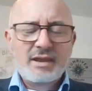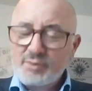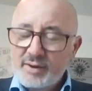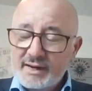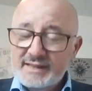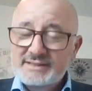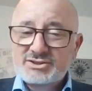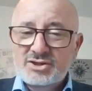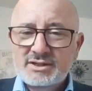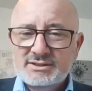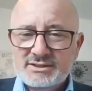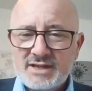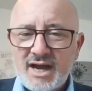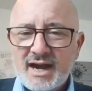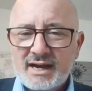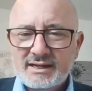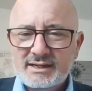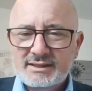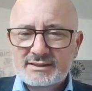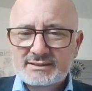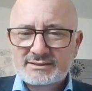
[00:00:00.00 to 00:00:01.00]
And when I started
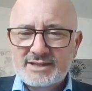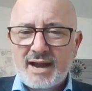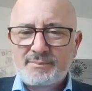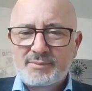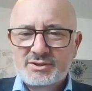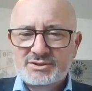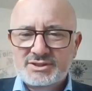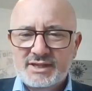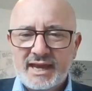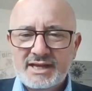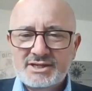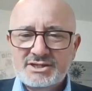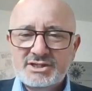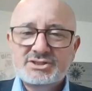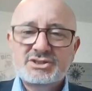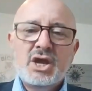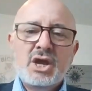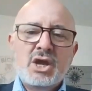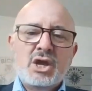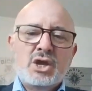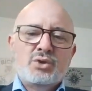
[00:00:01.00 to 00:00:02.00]
talking to top producing
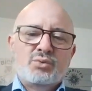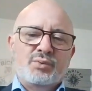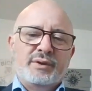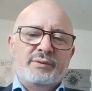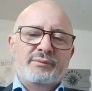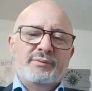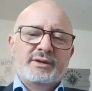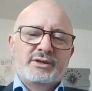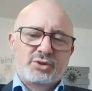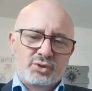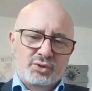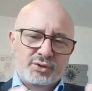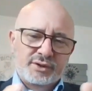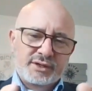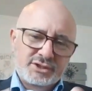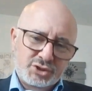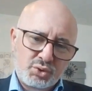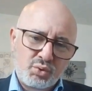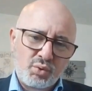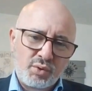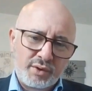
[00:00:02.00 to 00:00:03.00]
agents, we
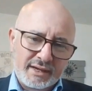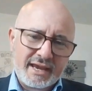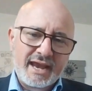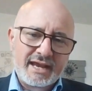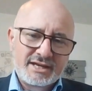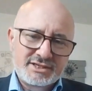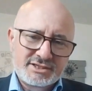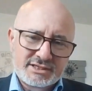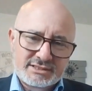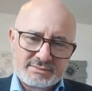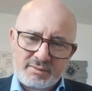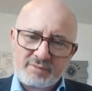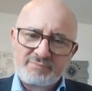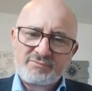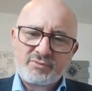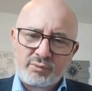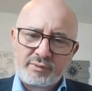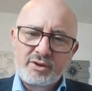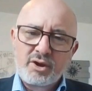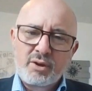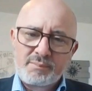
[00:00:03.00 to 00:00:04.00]
recruited twenty agents
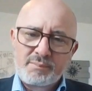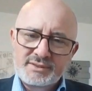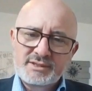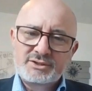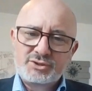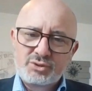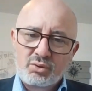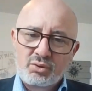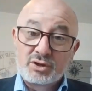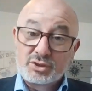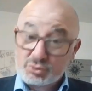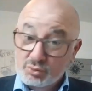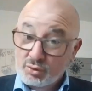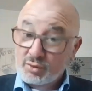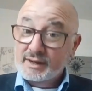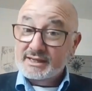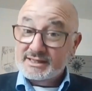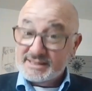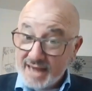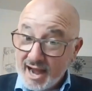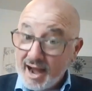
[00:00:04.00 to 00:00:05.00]
before we opened the door,
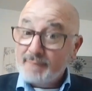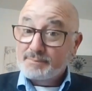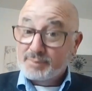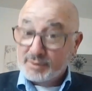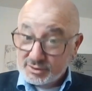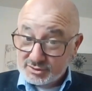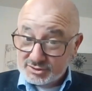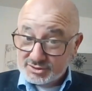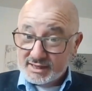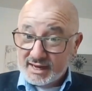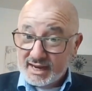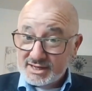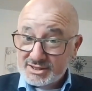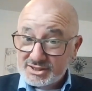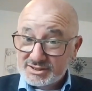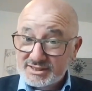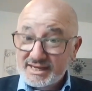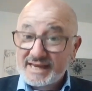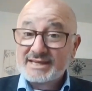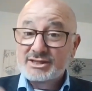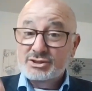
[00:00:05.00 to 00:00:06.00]
twenty top
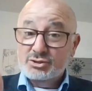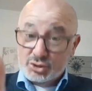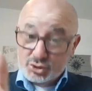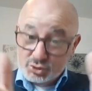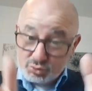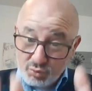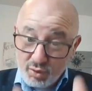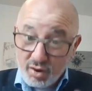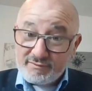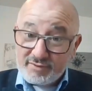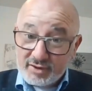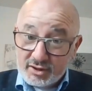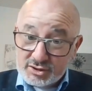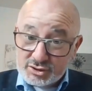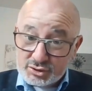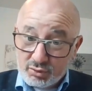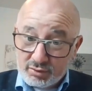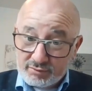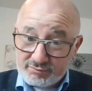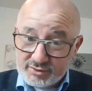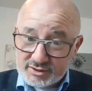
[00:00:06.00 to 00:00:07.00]
producing agents into a twelve
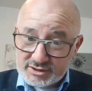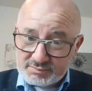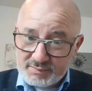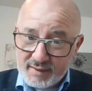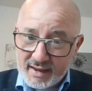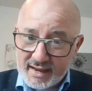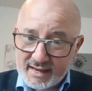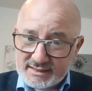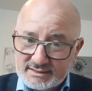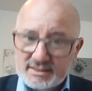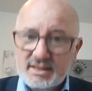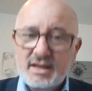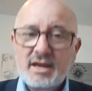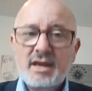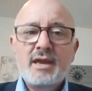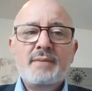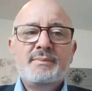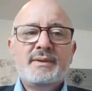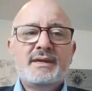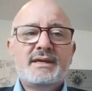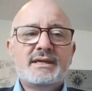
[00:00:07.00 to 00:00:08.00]
hundred square foot space,